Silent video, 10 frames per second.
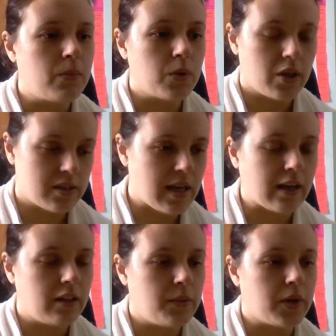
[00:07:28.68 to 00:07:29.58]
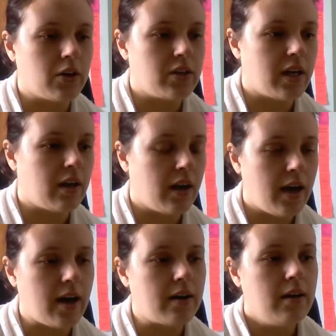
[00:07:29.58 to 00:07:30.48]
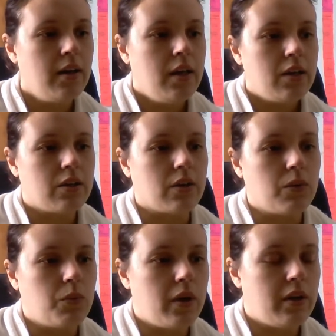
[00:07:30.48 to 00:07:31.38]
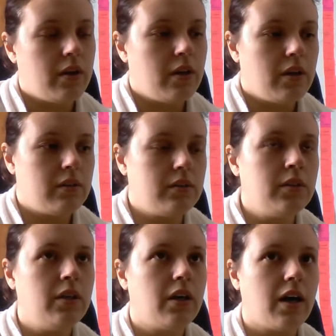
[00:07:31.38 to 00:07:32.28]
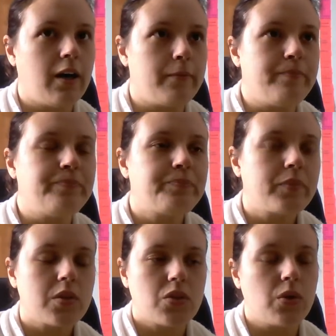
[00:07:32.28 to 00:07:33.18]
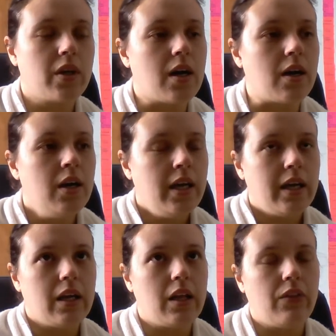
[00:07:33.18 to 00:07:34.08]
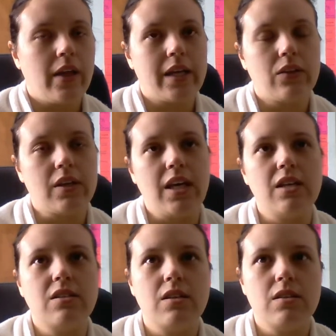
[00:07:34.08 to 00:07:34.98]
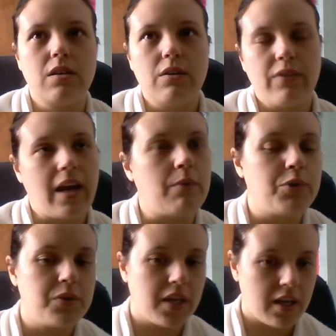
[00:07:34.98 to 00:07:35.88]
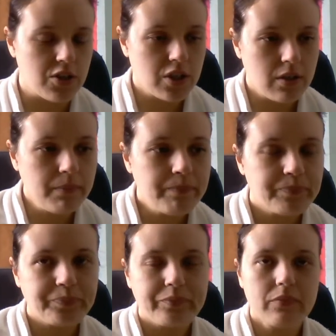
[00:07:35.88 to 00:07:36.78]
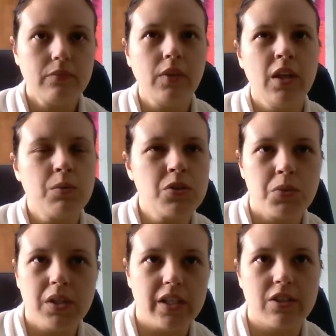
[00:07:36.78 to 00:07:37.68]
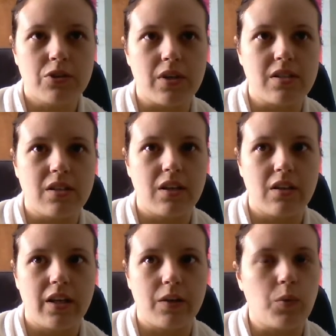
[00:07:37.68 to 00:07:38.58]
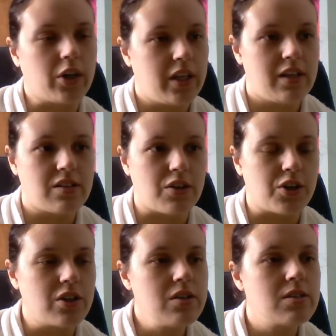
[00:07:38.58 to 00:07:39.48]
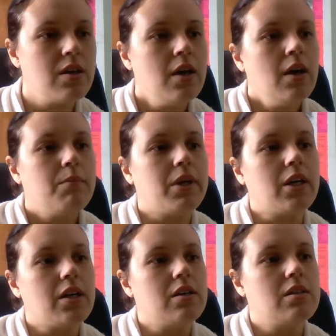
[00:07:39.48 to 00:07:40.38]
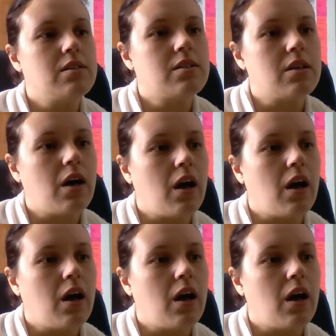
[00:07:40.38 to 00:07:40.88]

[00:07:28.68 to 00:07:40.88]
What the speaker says: were exactly what her dad had, and so yeah. And in like the cases of amputation, it was really interesting, like working as a nurse, because